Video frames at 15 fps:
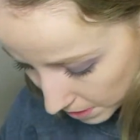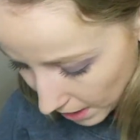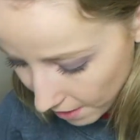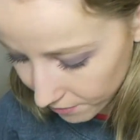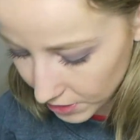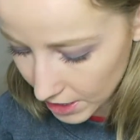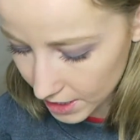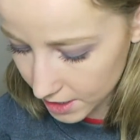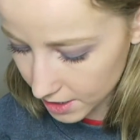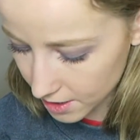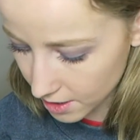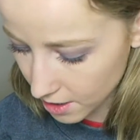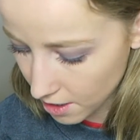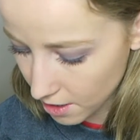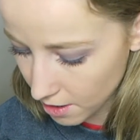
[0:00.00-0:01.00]
We have
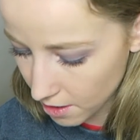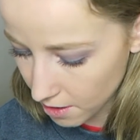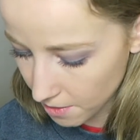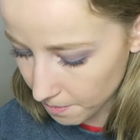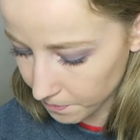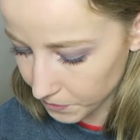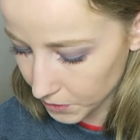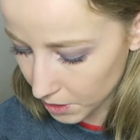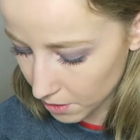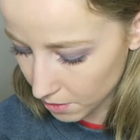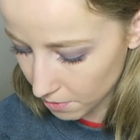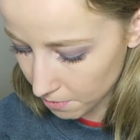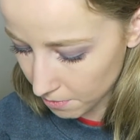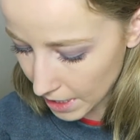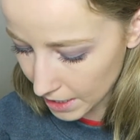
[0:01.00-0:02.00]
this
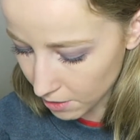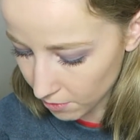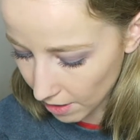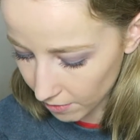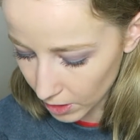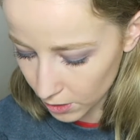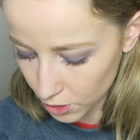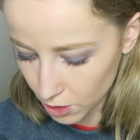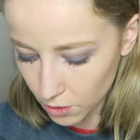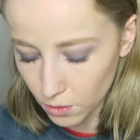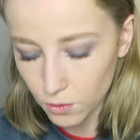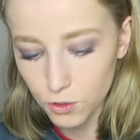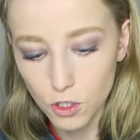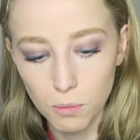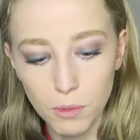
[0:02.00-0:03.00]
Makeup Revolution
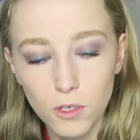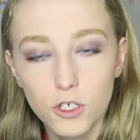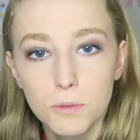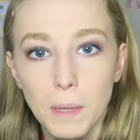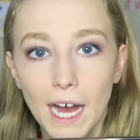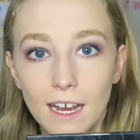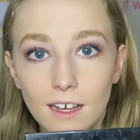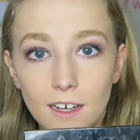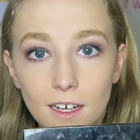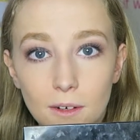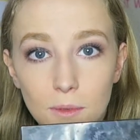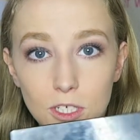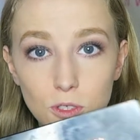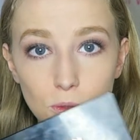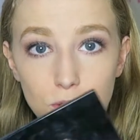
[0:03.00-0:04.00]
Ultra Blush
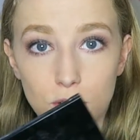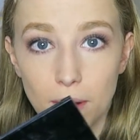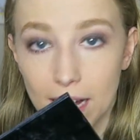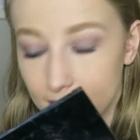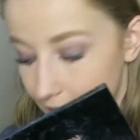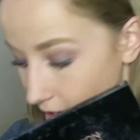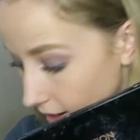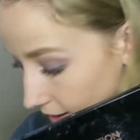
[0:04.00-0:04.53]
Palette, which also has the